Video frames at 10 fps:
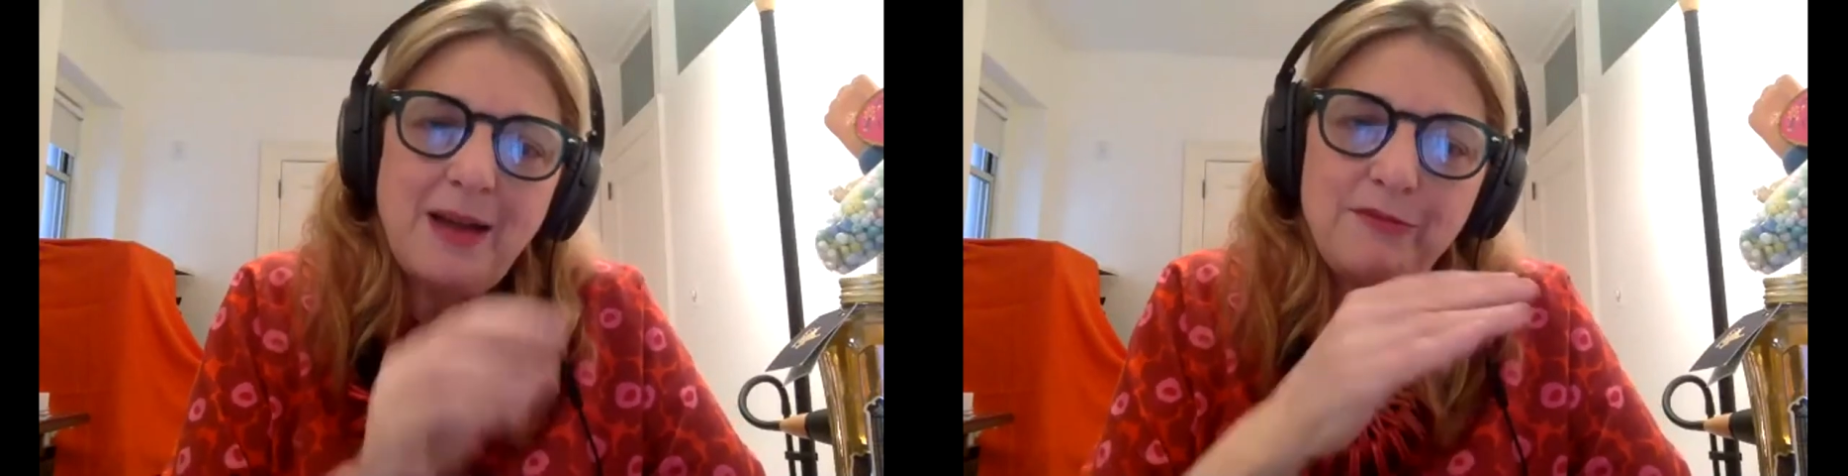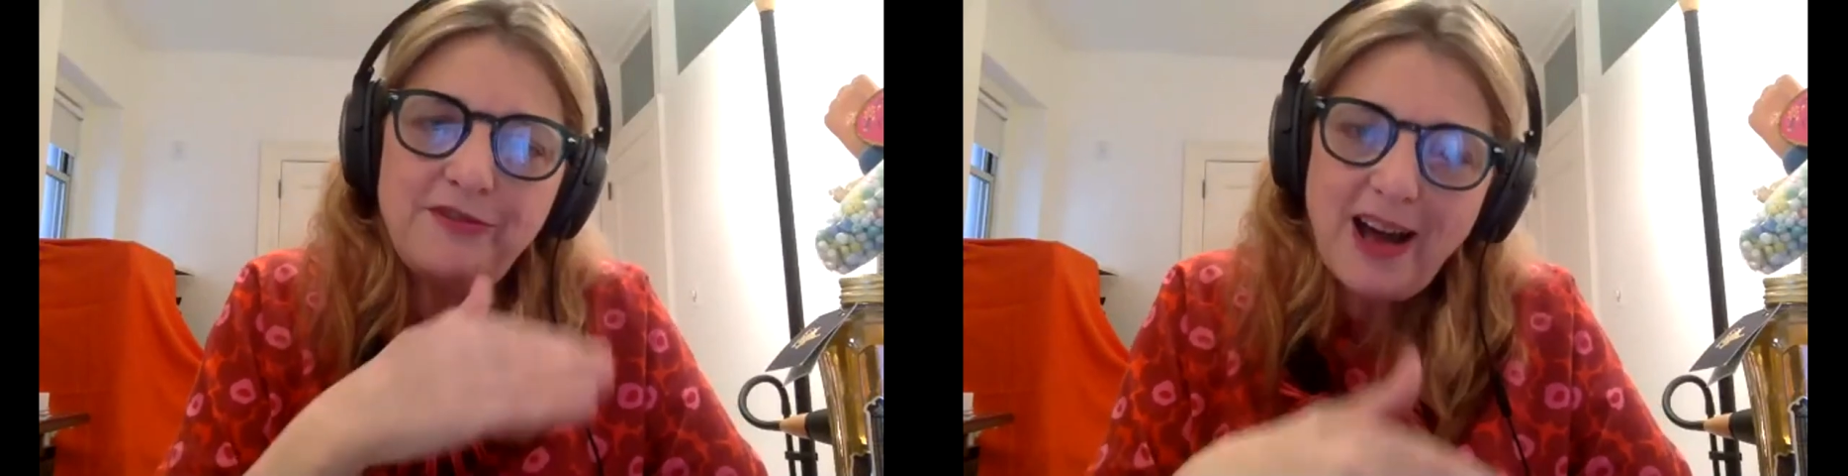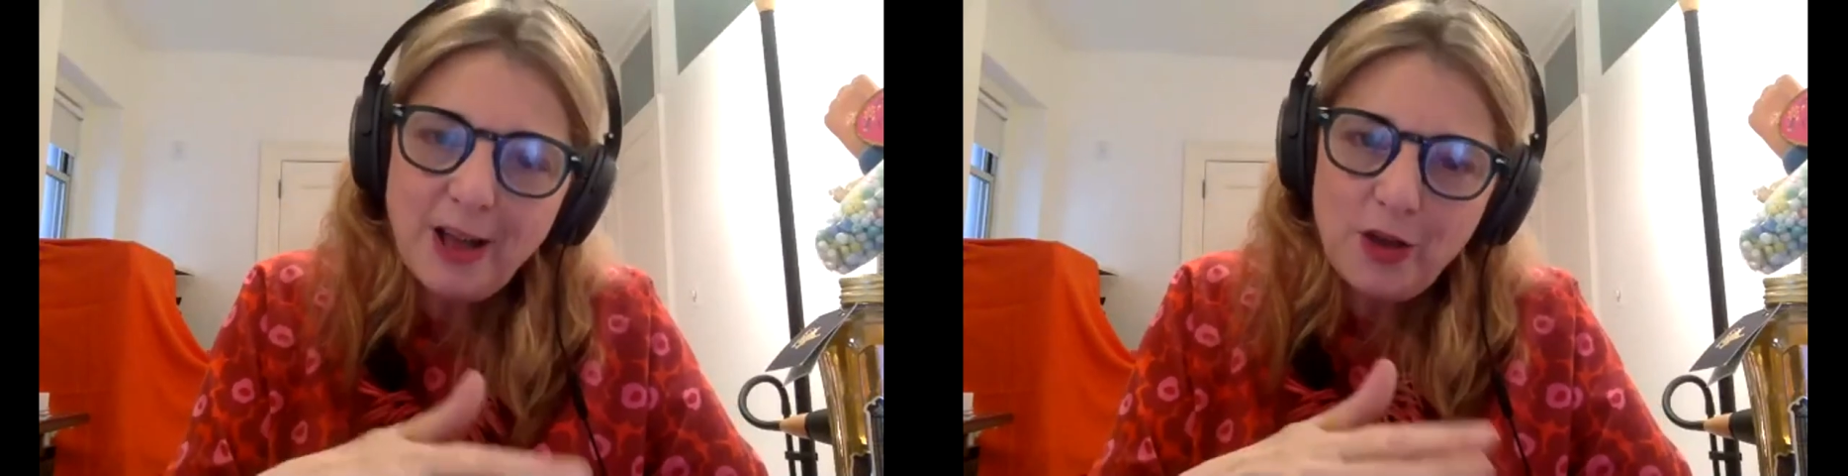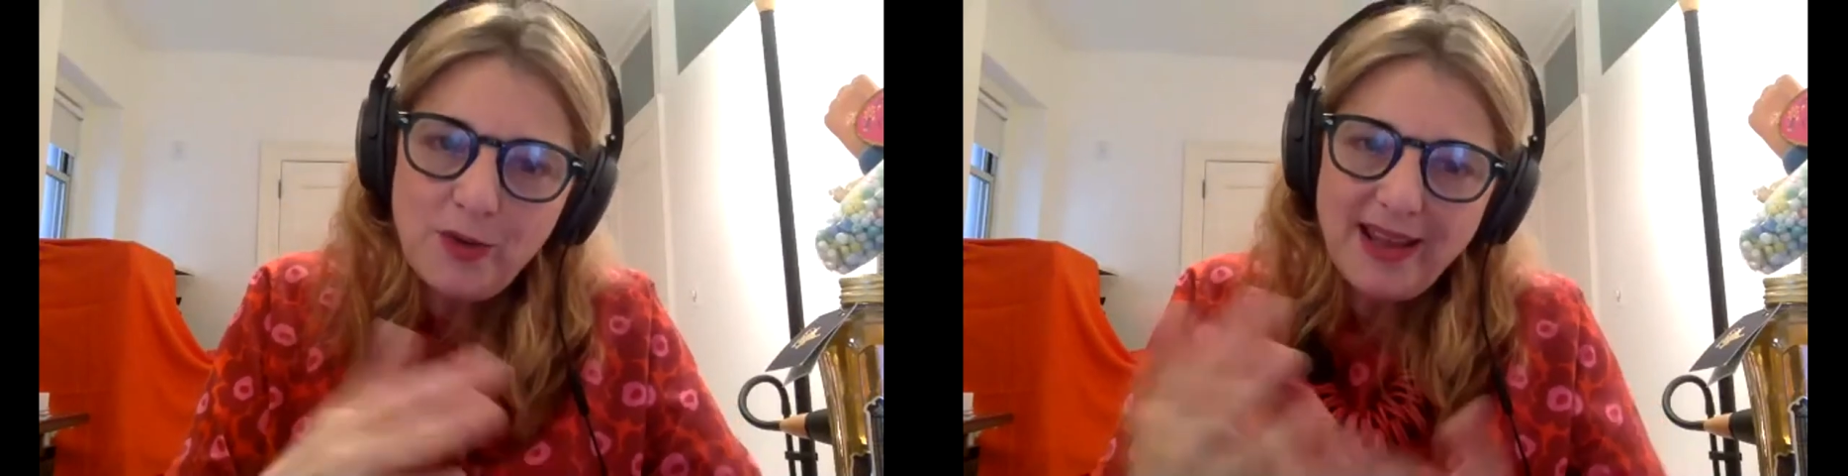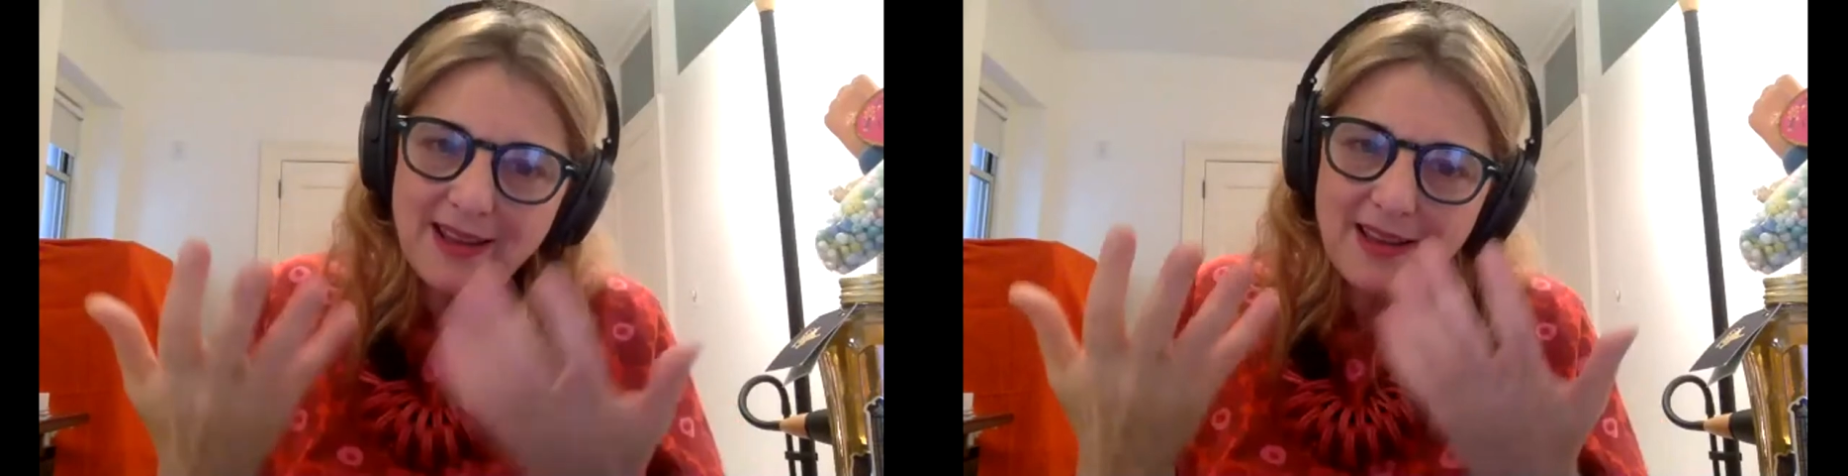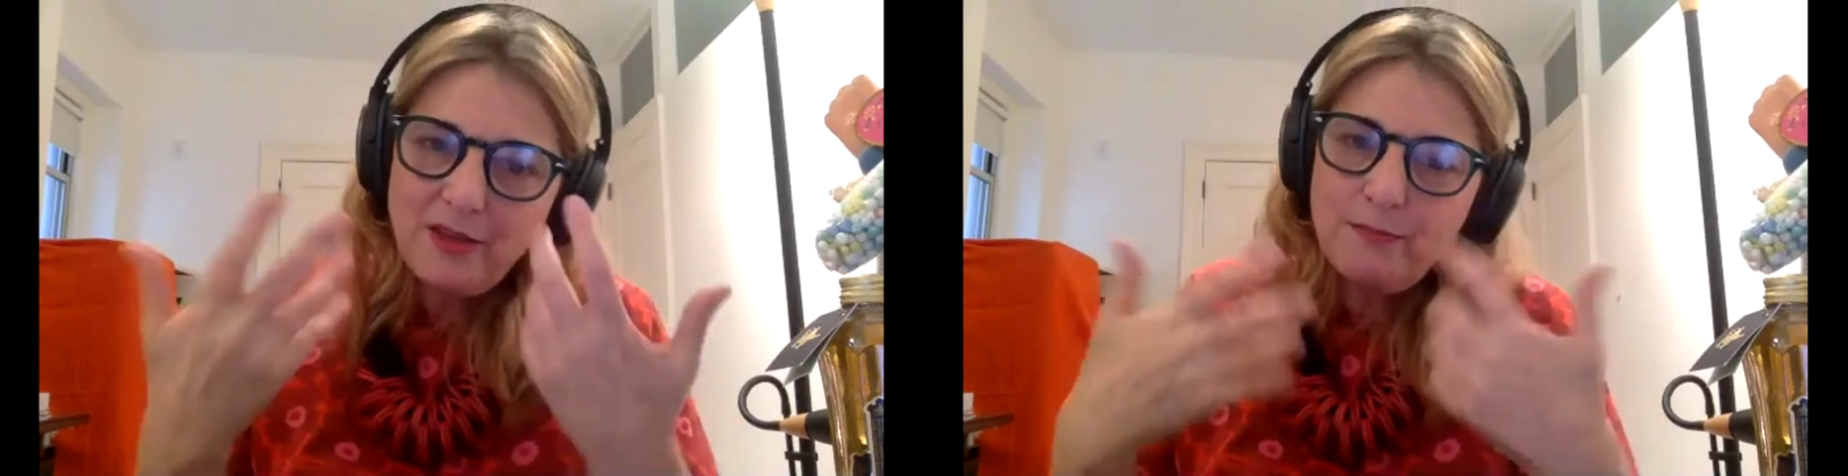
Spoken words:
following the